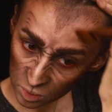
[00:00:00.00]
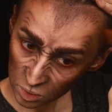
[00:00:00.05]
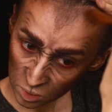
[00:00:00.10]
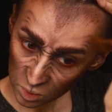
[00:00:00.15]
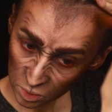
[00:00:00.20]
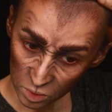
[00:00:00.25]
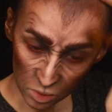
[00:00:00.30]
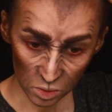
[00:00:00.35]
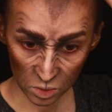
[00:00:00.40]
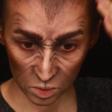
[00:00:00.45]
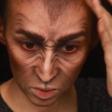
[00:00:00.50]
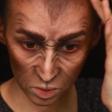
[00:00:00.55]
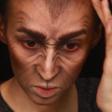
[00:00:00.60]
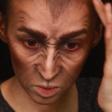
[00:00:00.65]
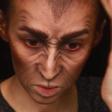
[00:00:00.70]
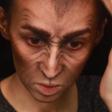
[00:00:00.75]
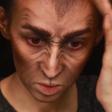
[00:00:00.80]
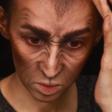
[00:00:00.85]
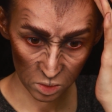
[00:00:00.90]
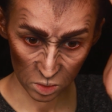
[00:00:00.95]

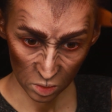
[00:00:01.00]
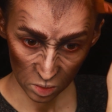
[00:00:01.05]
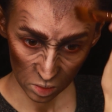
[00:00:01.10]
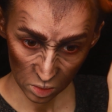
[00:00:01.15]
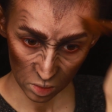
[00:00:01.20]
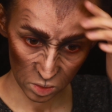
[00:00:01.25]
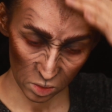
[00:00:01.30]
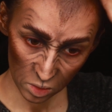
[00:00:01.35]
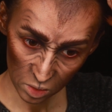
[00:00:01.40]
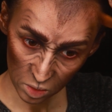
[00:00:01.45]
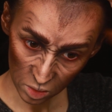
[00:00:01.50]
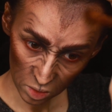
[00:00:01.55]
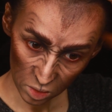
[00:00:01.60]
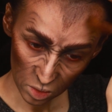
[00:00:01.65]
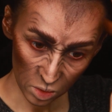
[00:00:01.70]
(silence)